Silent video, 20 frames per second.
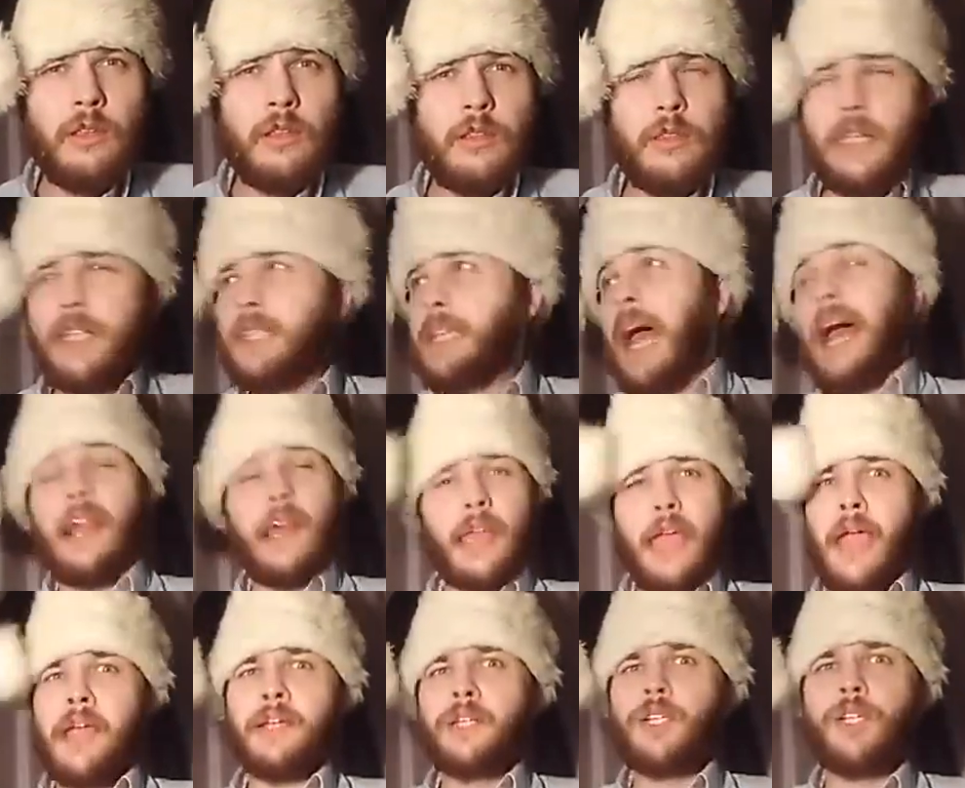this
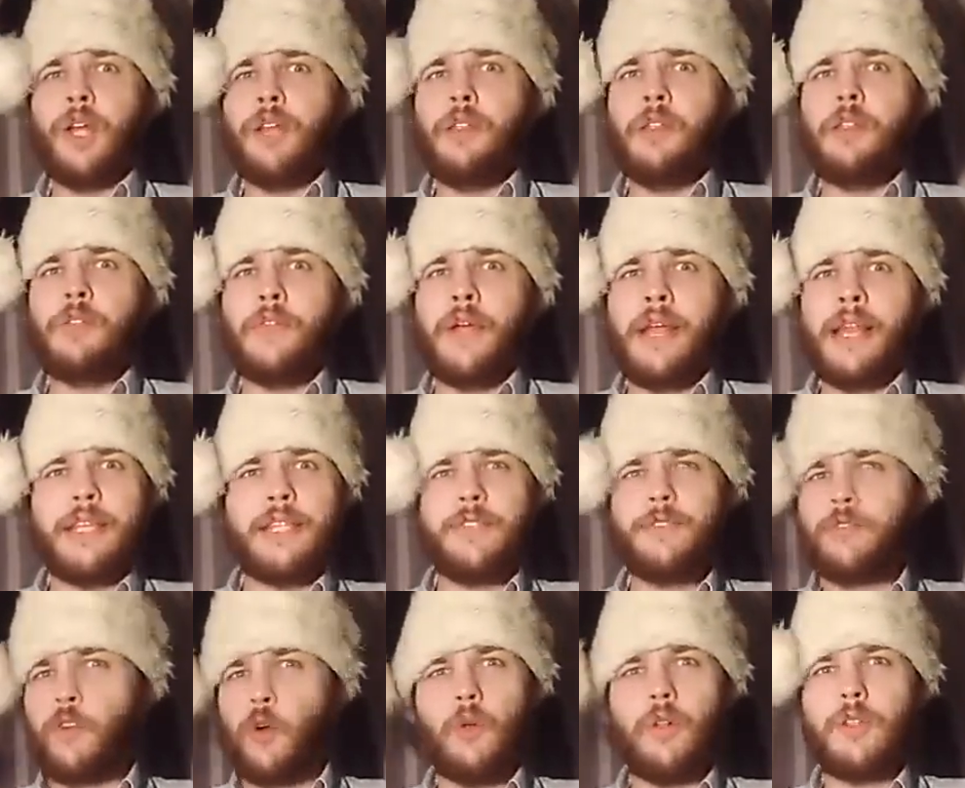allegation that it's
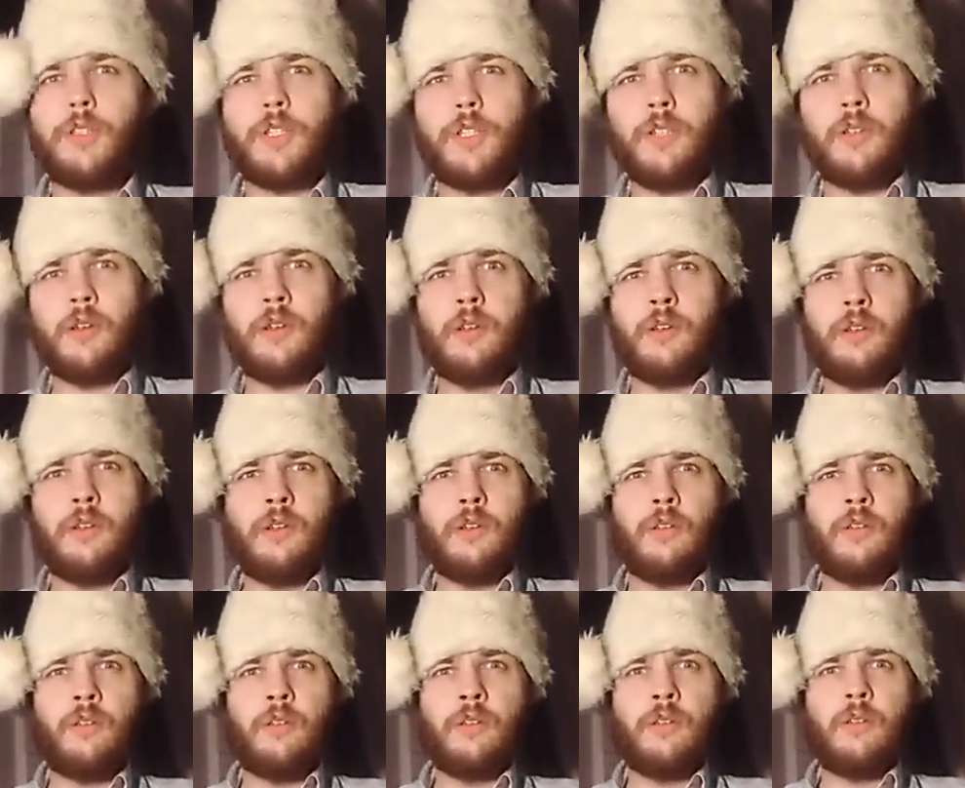false.
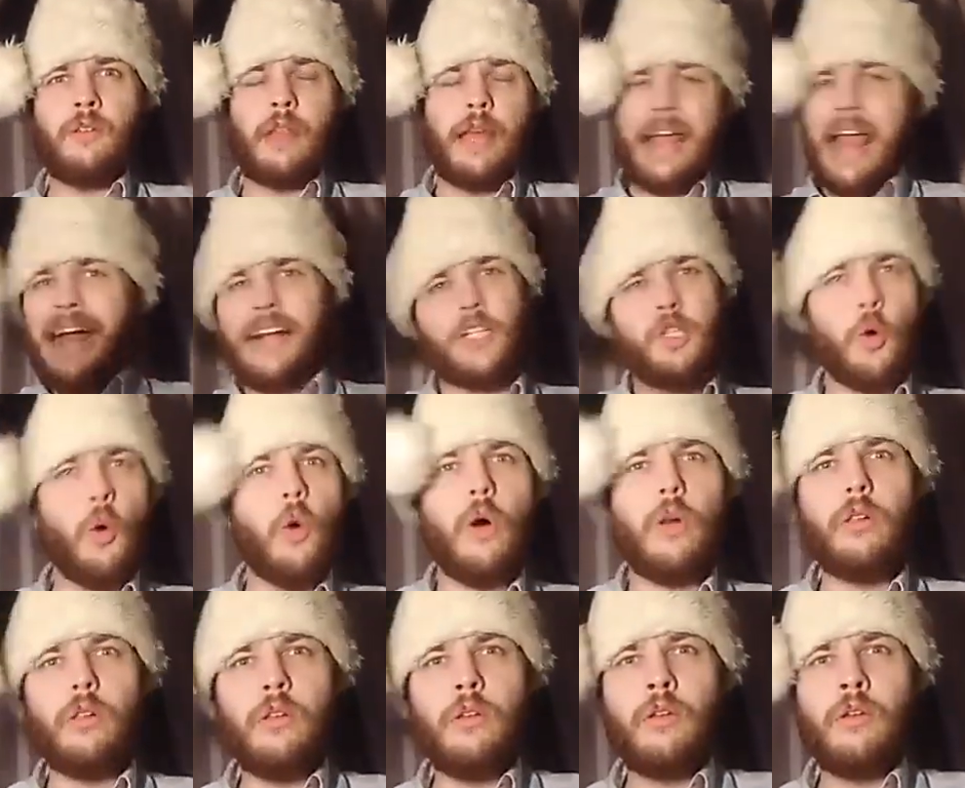Like, at
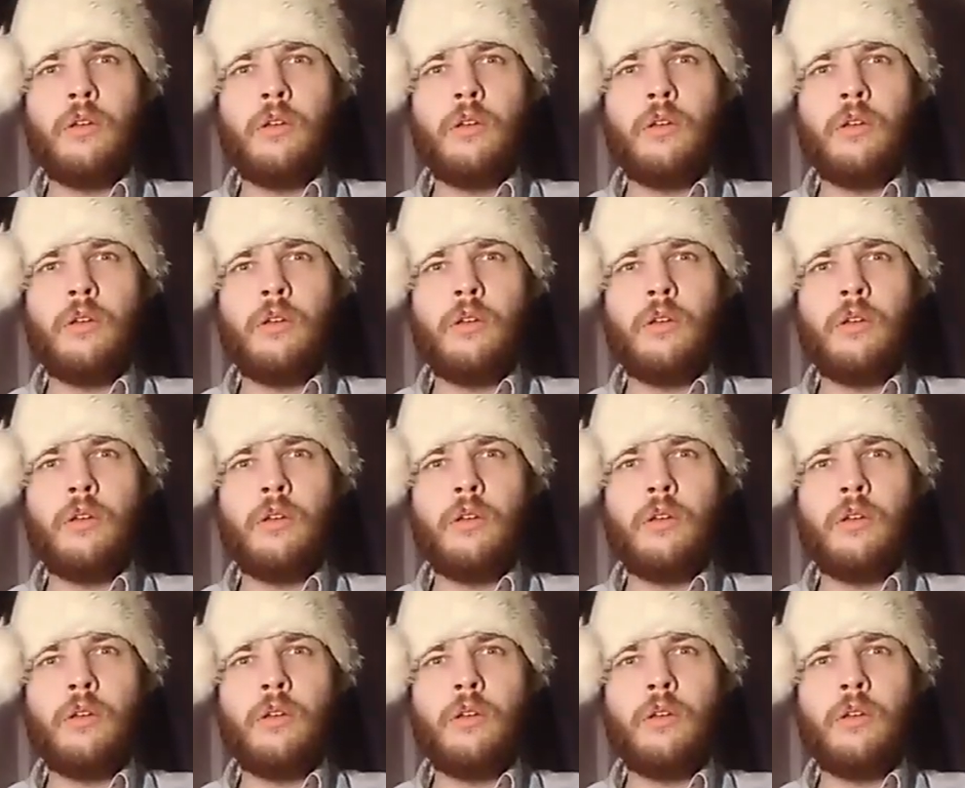all.